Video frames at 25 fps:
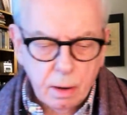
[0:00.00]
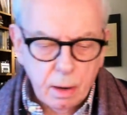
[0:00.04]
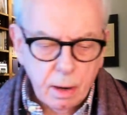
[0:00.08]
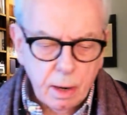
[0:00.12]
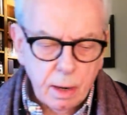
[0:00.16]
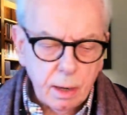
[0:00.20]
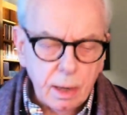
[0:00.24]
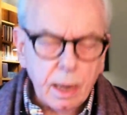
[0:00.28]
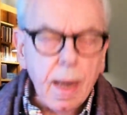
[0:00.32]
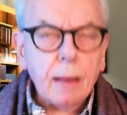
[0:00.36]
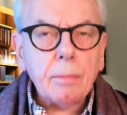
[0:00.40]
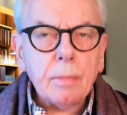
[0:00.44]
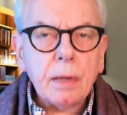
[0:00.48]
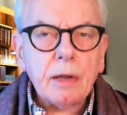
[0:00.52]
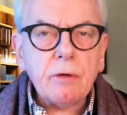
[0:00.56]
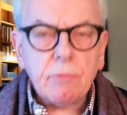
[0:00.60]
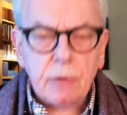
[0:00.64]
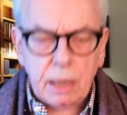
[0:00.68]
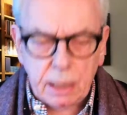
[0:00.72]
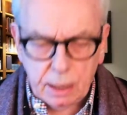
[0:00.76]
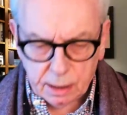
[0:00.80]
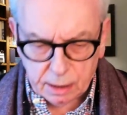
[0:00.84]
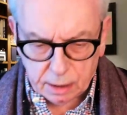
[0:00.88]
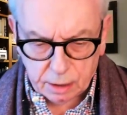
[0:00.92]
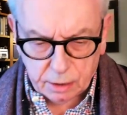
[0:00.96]
Let me read
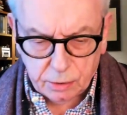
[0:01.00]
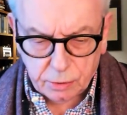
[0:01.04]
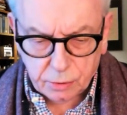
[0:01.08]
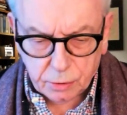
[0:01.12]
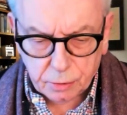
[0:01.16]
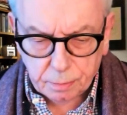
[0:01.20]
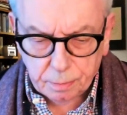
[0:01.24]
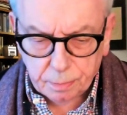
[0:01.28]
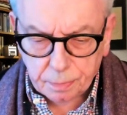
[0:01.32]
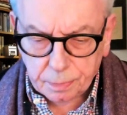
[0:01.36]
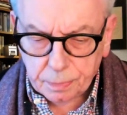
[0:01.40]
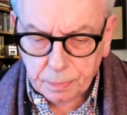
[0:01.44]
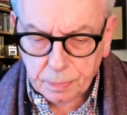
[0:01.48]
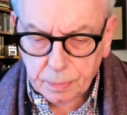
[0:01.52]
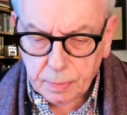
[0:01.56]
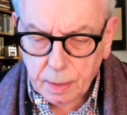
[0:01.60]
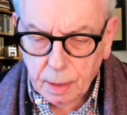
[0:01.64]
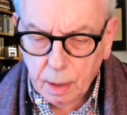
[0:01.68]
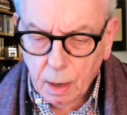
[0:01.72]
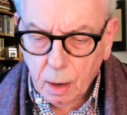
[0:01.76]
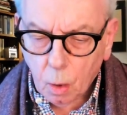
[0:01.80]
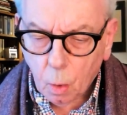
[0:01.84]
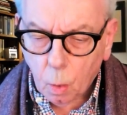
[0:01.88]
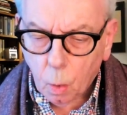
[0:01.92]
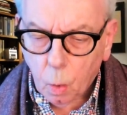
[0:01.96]
it to you.
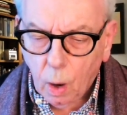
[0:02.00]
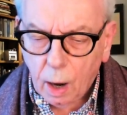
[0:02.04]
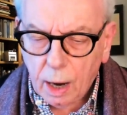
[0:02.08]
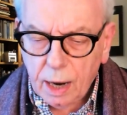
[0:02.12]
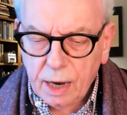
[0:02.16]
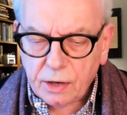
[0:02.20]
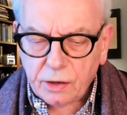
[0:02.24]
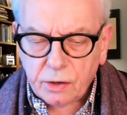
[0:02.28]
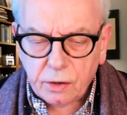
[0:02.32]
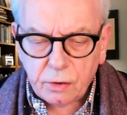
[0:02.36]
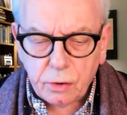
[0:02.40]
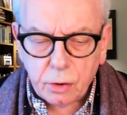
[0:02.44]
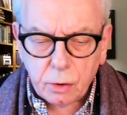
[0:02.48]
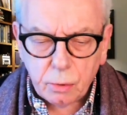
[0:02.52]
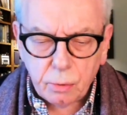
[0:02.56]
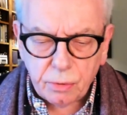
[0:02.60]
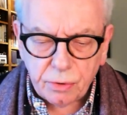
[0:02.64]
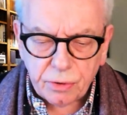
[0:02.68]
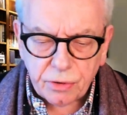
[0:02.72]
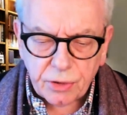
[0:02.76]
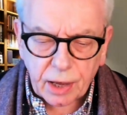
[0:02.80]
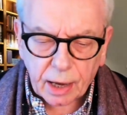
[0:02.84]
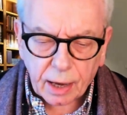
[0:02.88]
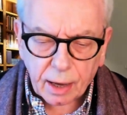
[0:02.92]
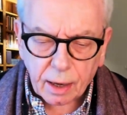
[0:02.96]
Why do you
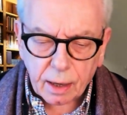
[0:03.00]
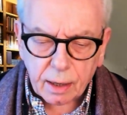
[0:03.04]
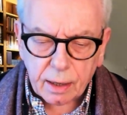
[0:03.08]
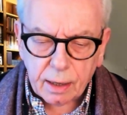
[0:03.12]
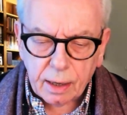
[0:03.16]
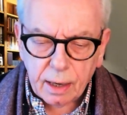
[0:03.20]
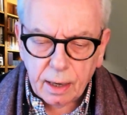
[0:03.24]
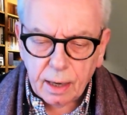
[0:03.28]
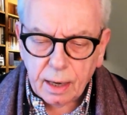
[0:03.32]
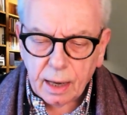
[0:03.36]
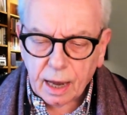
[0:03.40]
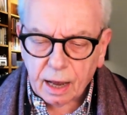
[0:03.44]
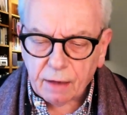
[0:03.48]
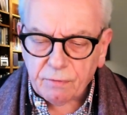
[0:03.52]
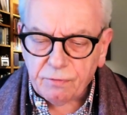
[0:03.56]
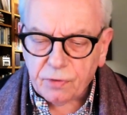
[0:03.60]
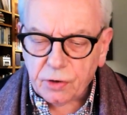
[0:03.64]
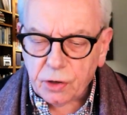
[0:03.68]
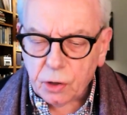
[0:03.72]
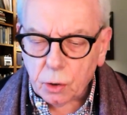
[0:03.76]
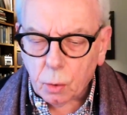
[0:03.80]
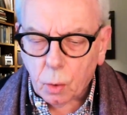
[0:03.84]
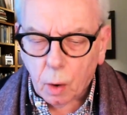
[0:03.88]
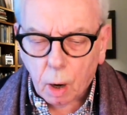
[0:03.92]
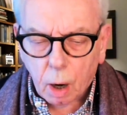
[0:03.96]
think if
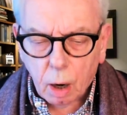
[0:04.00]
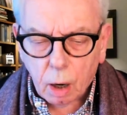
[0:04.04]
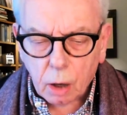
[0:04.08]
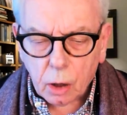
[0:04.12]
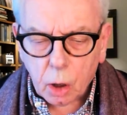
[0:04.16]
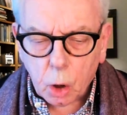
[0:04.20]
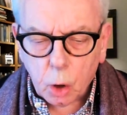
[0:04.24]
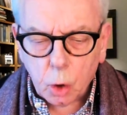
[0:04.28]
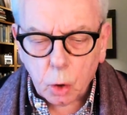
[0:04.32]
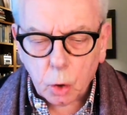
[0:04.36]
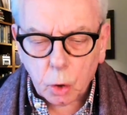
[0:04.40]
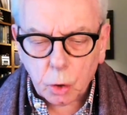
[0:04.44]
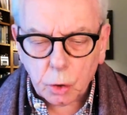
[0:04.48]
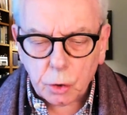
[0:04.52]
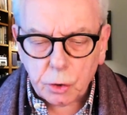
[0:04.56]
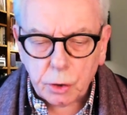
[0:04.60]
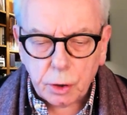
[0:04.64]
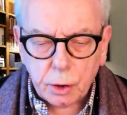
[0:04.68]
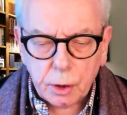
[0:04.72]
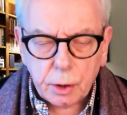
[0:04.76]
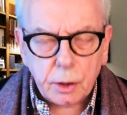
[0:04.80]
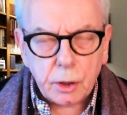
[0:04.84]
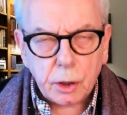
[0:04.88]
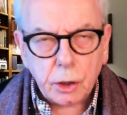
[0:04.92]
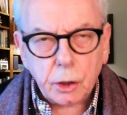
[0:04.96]
you are good,
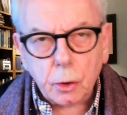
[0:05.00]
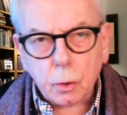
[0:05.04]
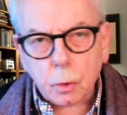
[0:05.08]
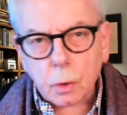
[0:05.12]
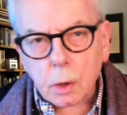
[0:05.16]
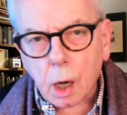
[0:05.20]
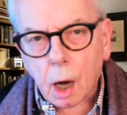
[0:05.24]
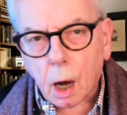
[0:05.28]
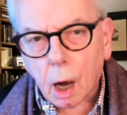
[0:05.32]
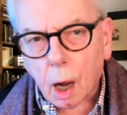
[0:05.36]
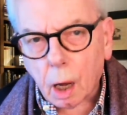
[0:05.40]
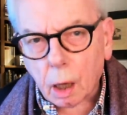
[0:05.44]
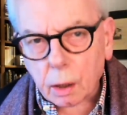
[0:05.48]
you can't